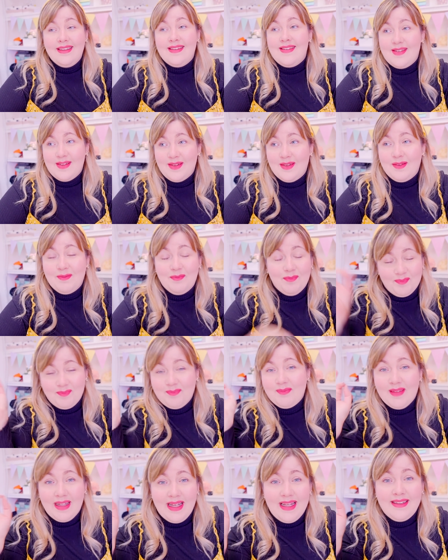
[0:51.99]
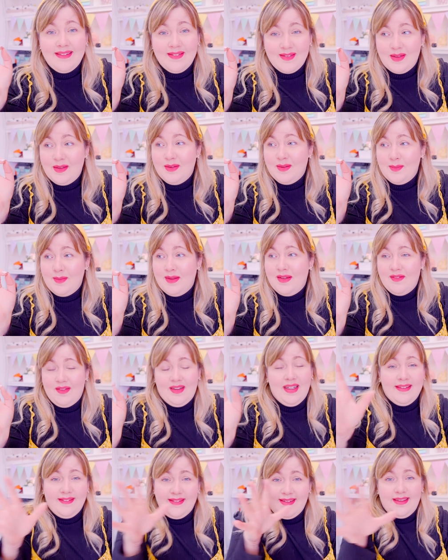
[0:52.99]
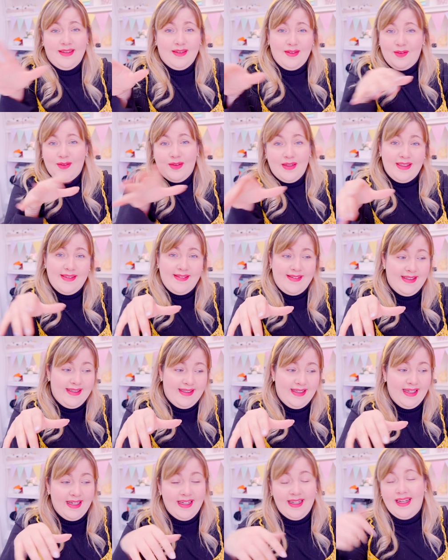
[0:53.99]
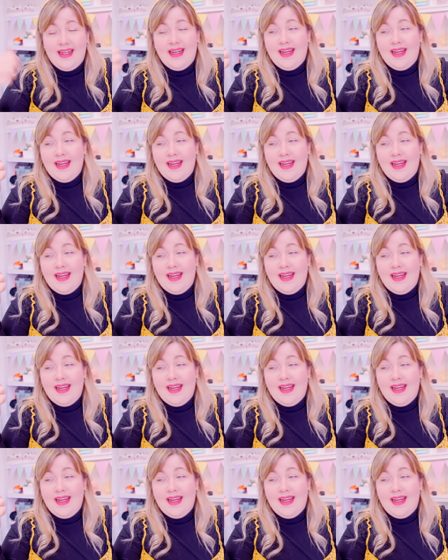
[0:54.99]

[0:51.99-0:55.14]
so Excuse me if it gets a little crazy in here.